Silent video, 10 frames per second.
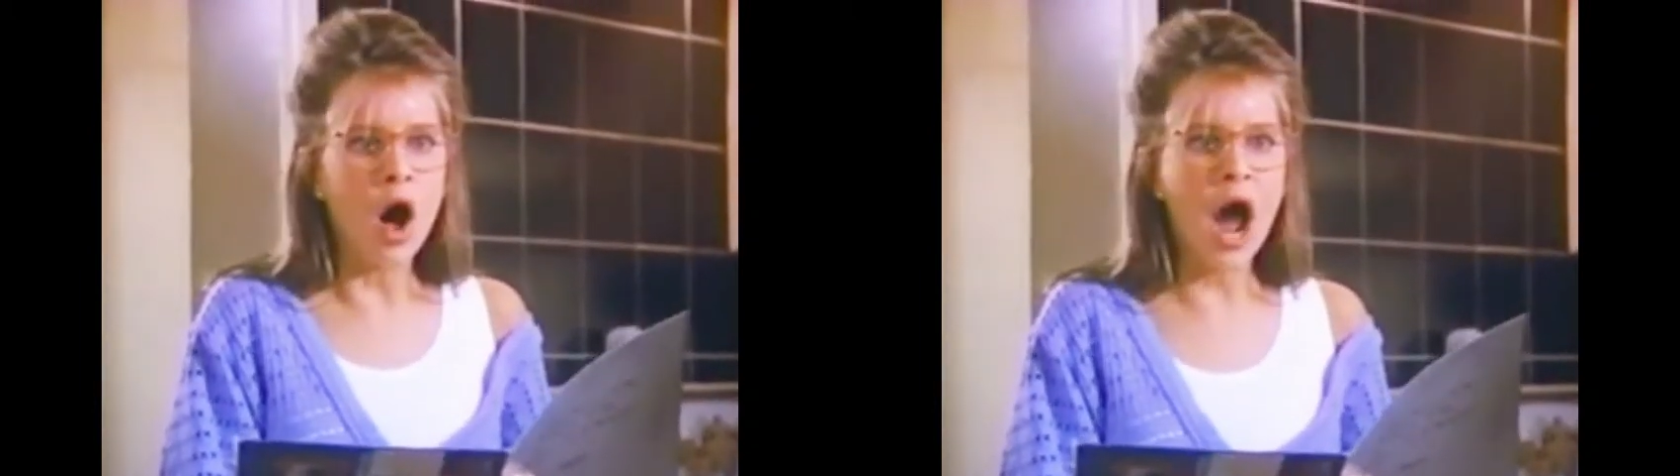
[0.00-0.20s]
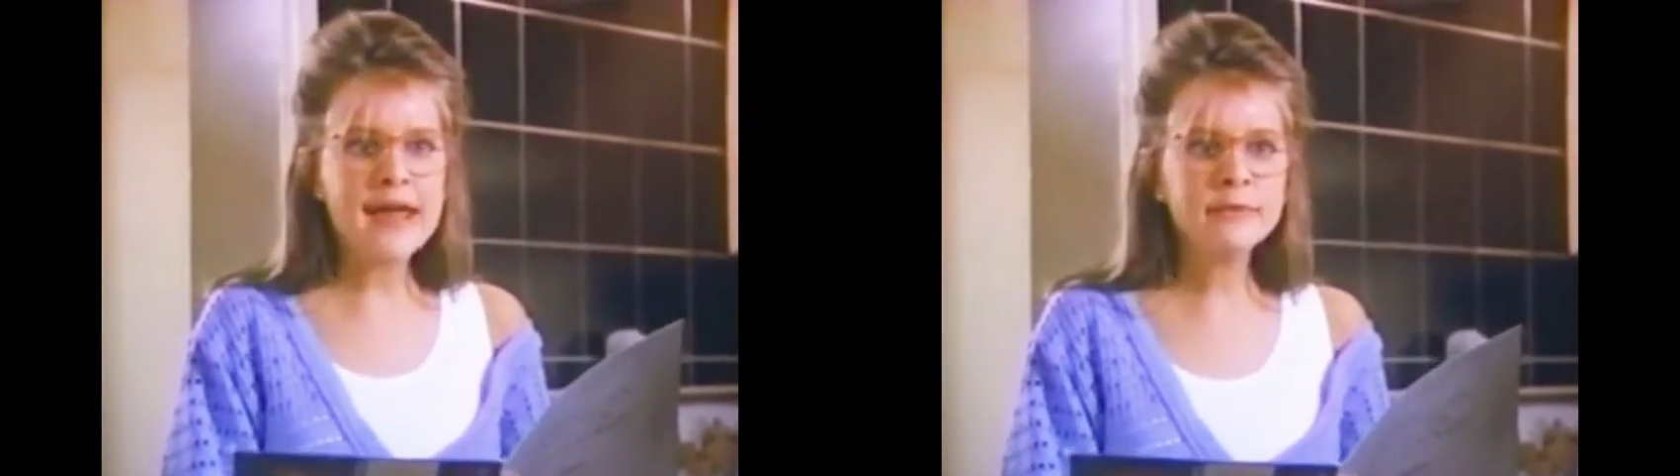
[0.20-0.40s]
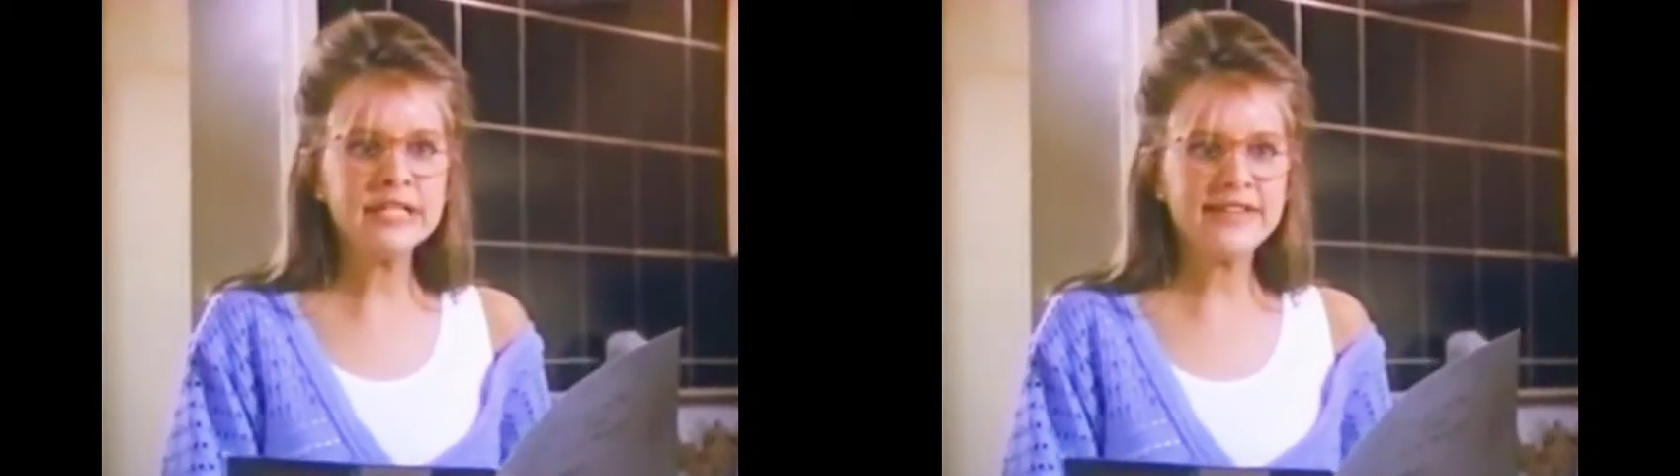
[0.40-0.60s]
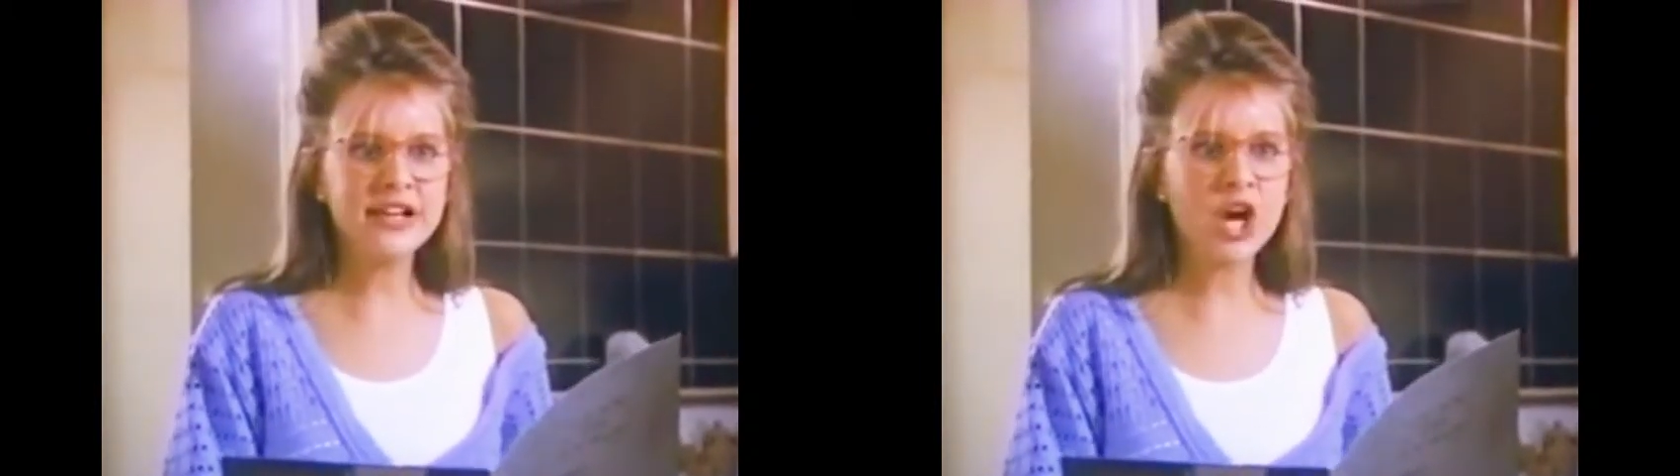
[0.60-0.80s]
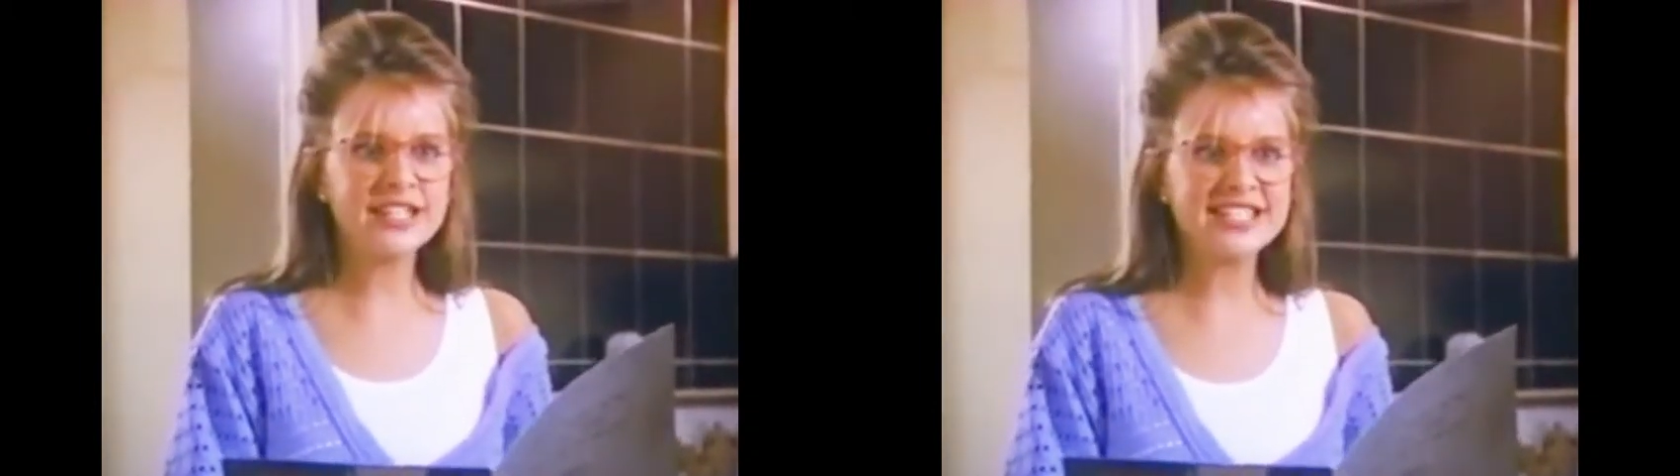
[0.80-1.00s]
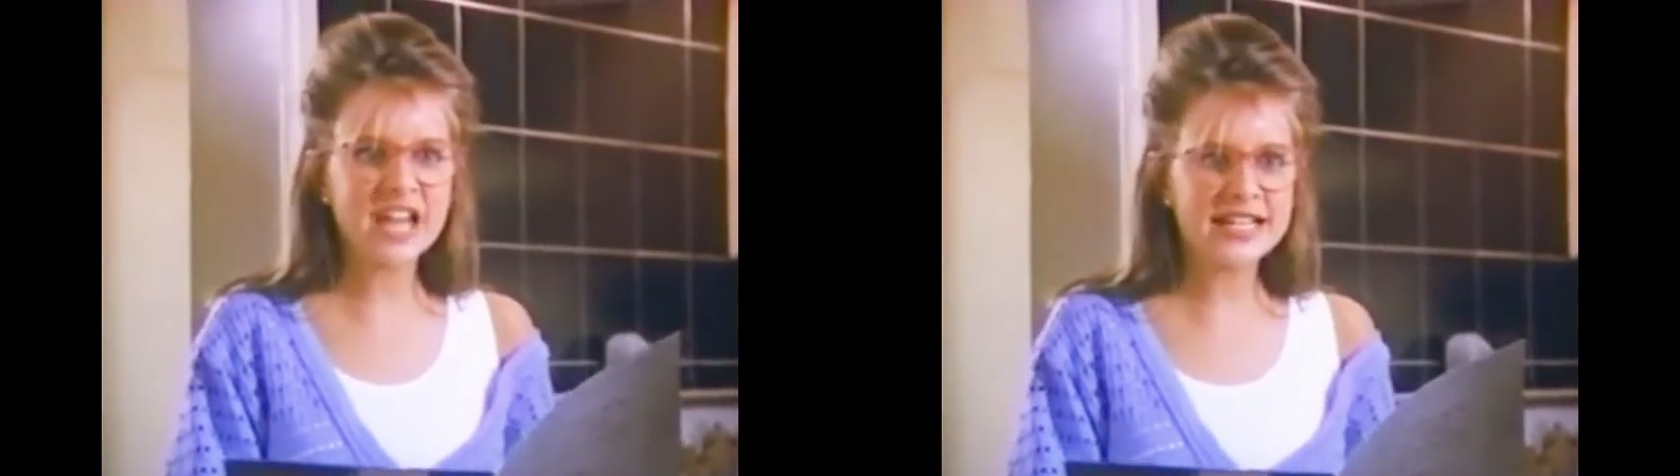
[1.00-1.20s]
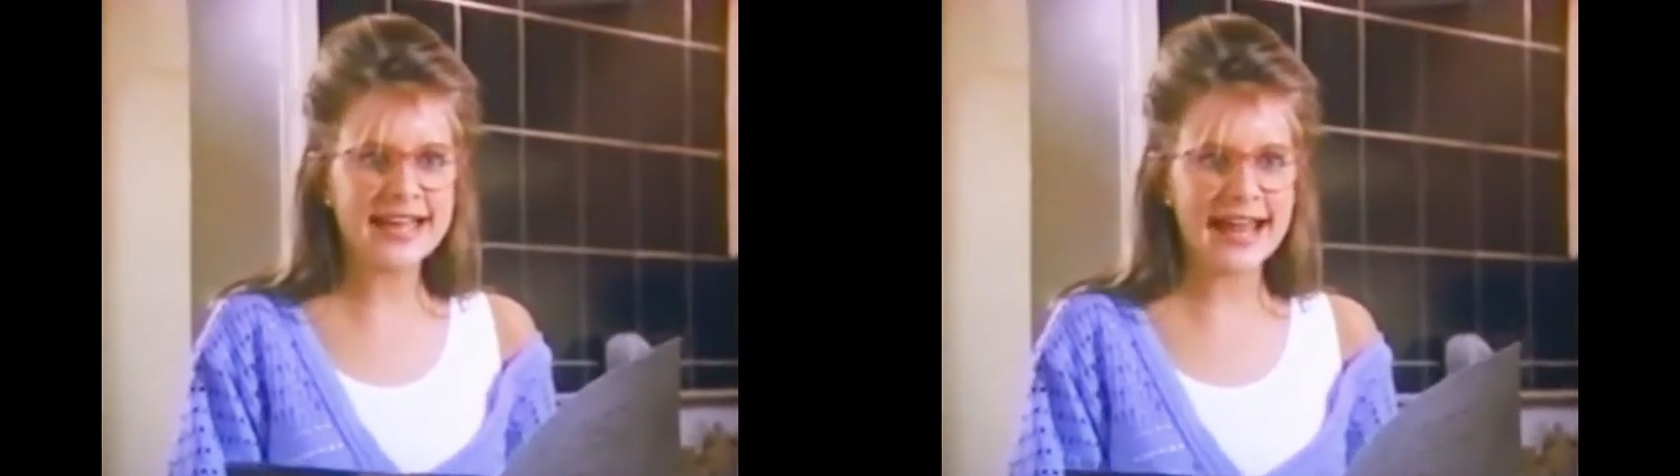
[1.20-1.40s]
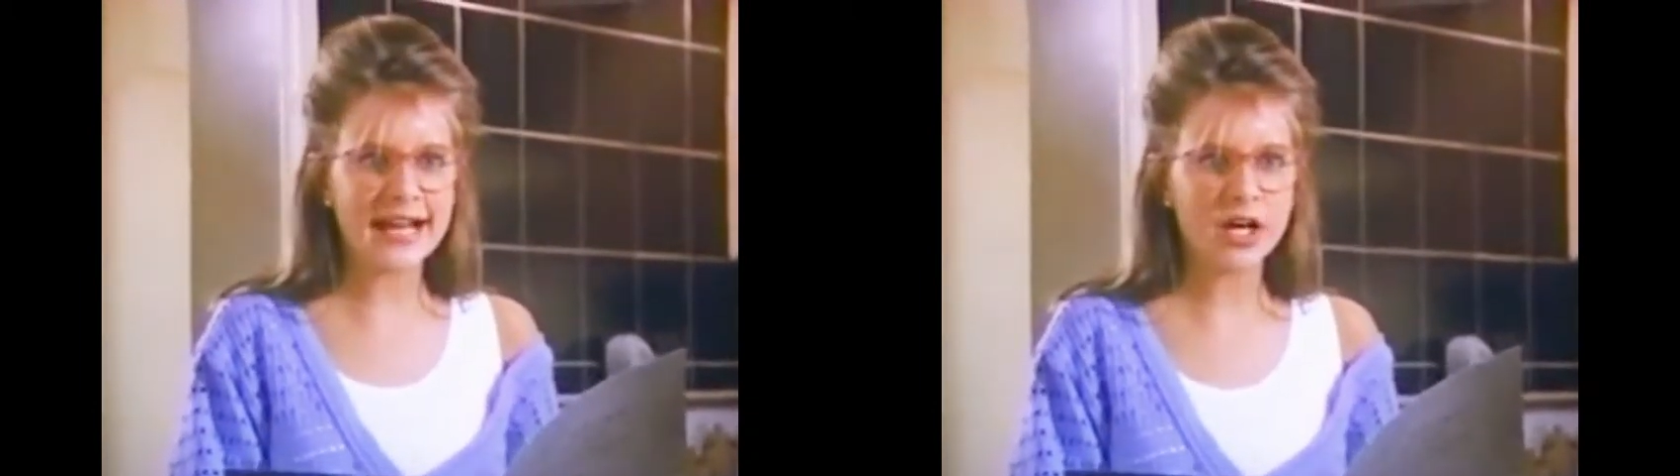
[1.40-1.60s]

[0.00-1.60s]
I'm leaving on Sunday.